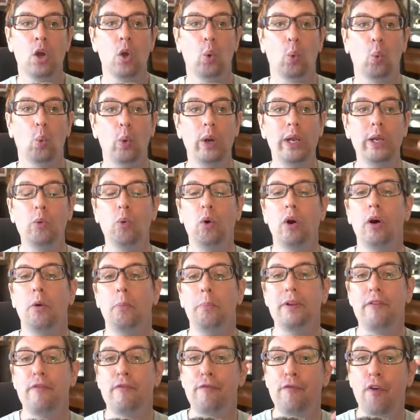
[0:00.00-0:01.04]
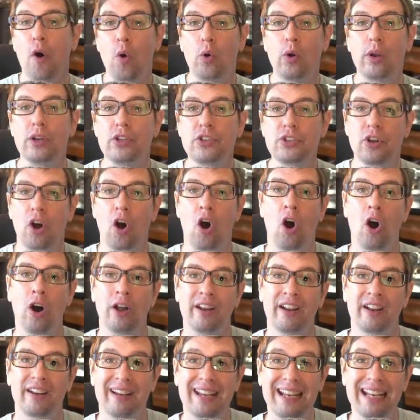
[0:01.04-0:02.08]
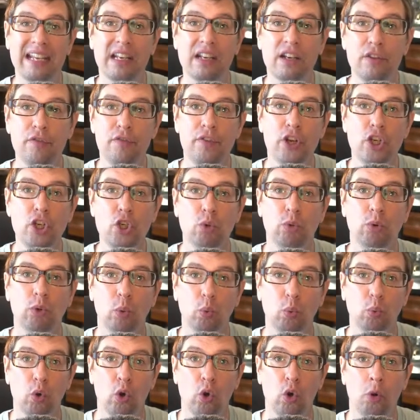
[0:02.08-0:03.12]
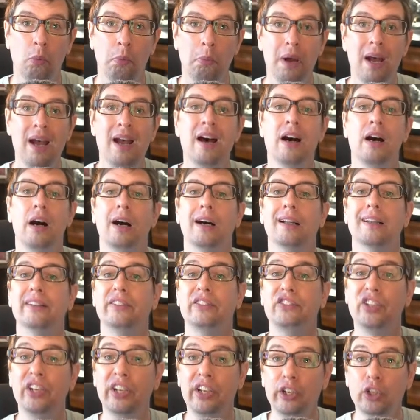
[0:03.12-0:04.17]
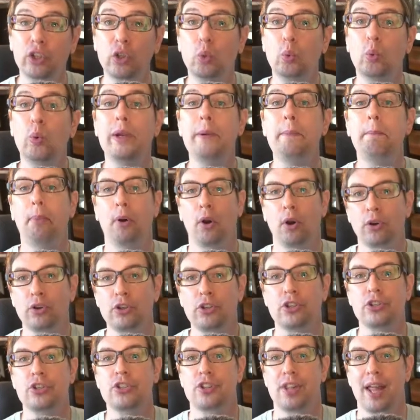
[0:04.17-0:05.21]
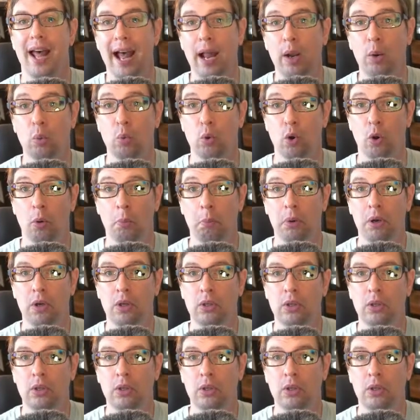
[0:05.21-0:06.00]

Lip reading: We will be focused on an individual room until we purchase that room.